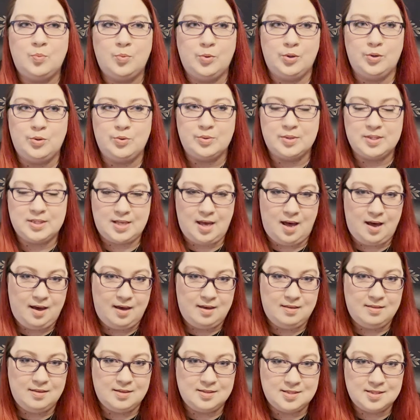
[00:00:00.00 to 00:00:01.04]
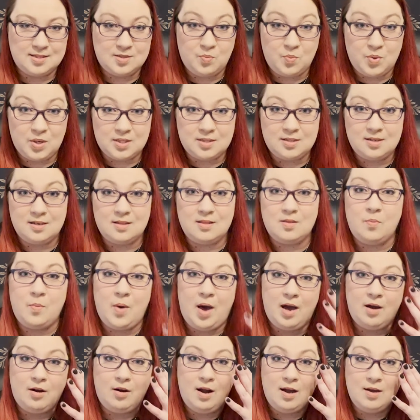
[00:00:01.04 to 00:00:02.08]
blue sky that's depicted in the
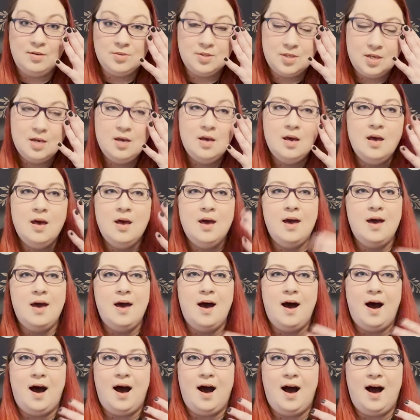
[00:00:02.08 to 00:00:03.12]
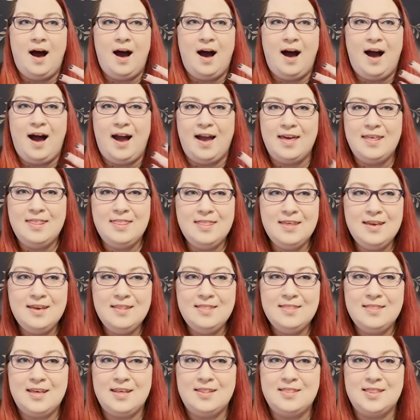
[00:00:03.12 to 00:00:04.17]
background. I think
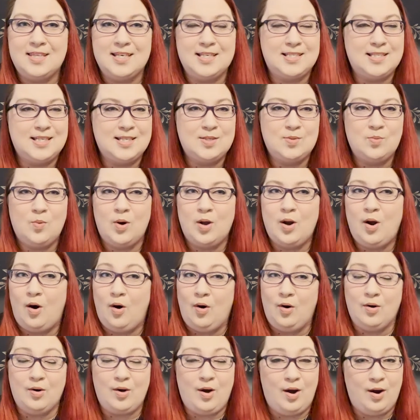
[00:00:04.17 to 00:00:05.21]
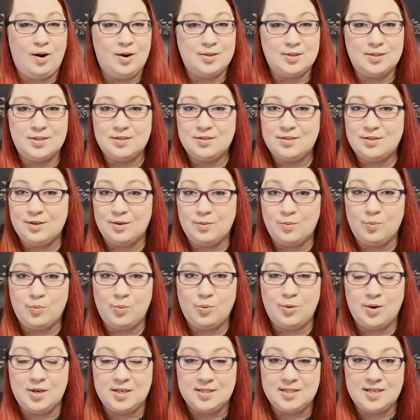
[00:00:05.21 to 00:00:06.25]
that this is what all cards should
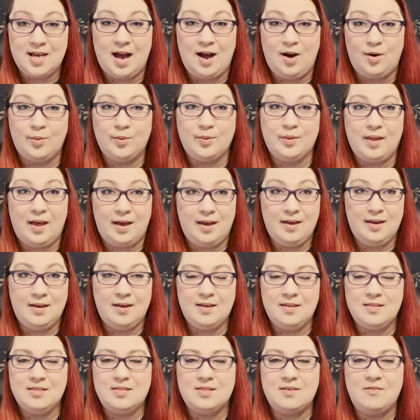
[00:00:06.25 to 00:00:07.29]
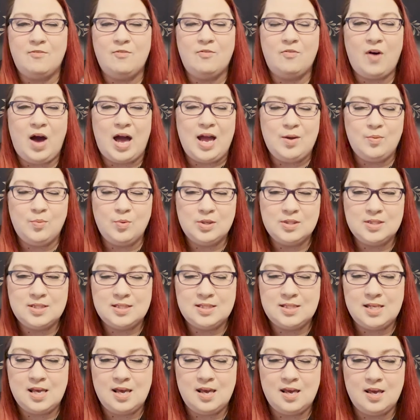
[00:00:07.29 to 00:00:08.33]
print out like. The
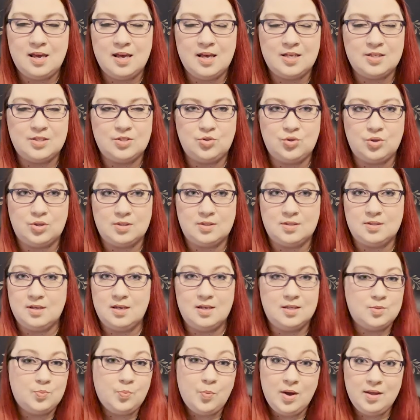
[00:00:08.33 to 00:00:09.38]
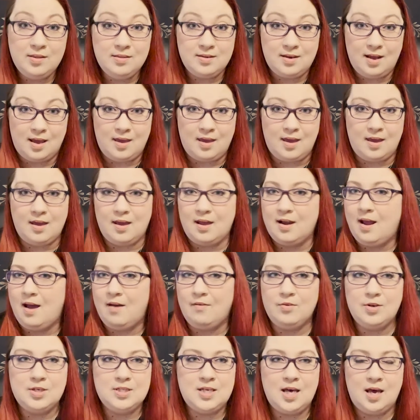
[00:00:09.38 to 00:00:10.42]
vibrancy is just, it's breathtaking. And
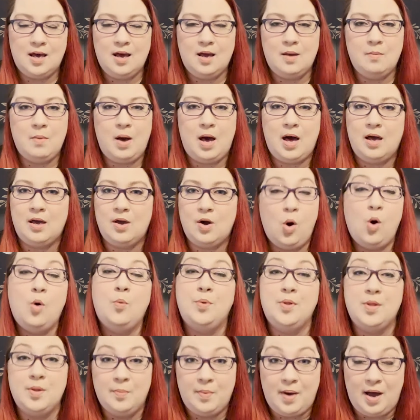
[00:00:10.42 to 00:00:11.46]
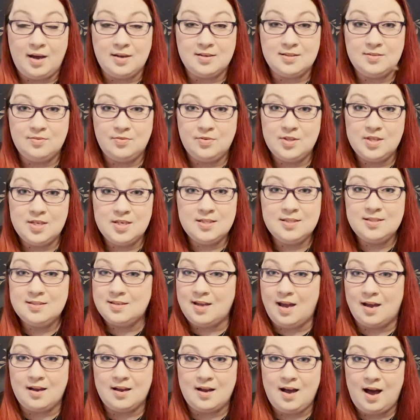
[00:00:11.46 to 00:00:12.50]
every time I open the box for this
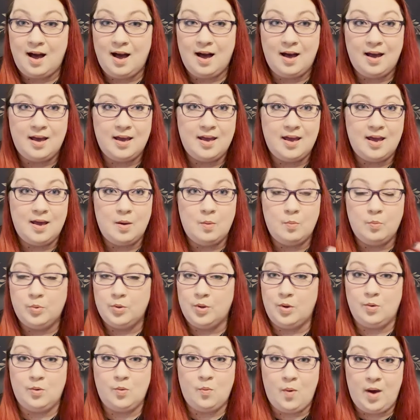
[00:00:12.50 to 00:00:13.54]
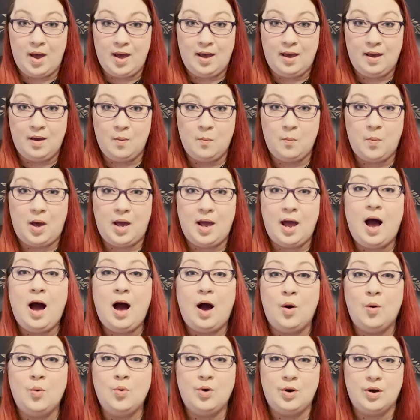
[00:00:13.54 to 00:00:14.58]
deck, I am blown away by
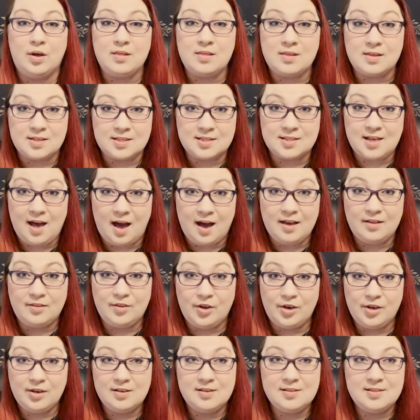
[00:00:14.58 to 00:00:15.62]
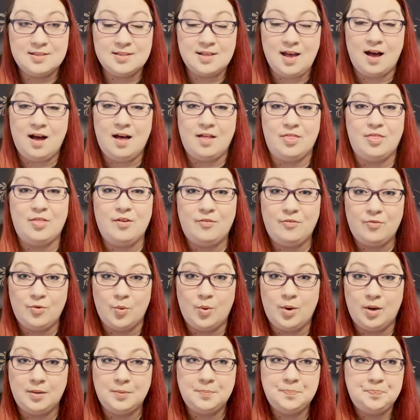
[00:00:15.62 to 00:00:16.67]
how good the sky looks on the
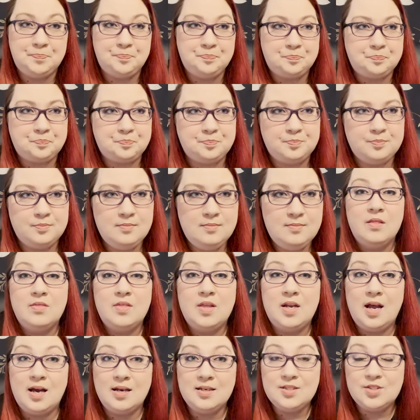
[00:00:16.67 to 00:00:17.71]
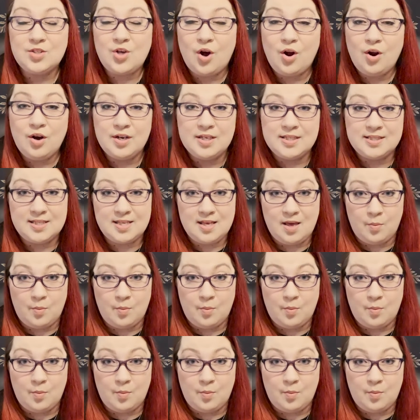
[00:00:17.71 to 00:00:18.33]
Fool. The next card is the